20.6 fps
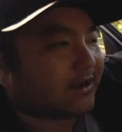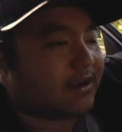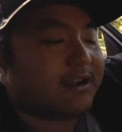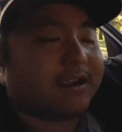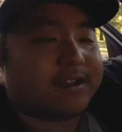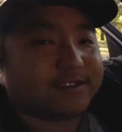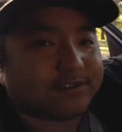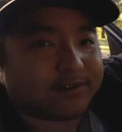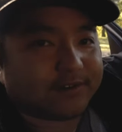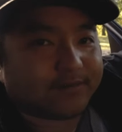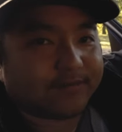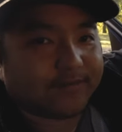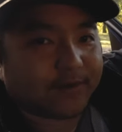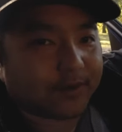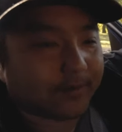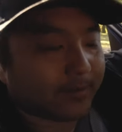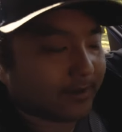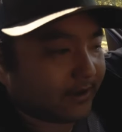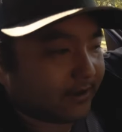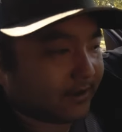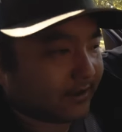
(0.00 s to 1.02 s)

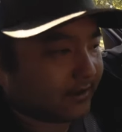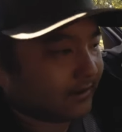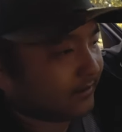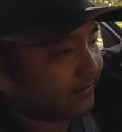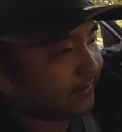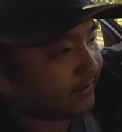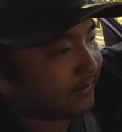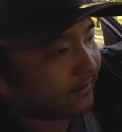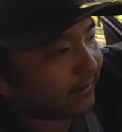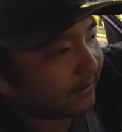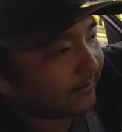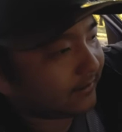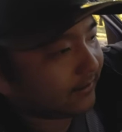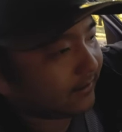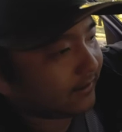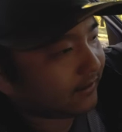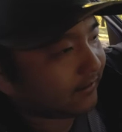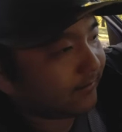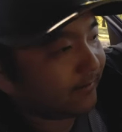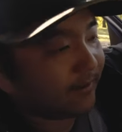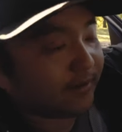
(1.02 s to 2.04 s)
claustrophobic, put it that way,
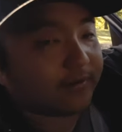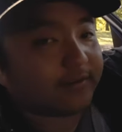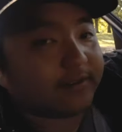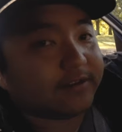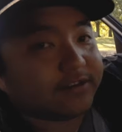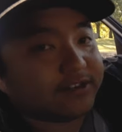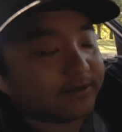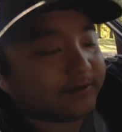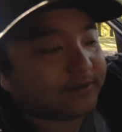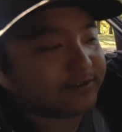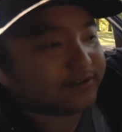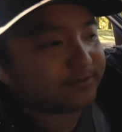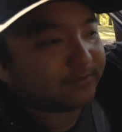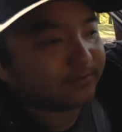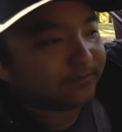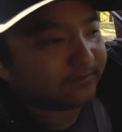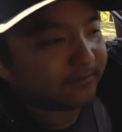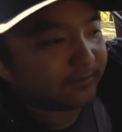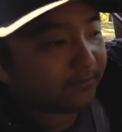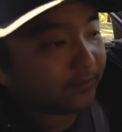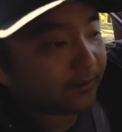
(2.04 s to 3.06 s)
compared to the generation
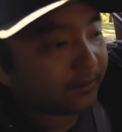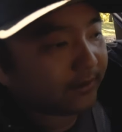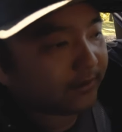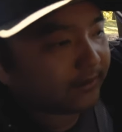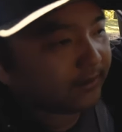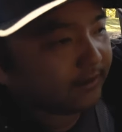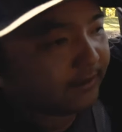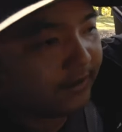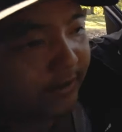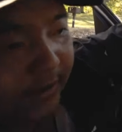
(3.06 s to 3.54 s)
before it.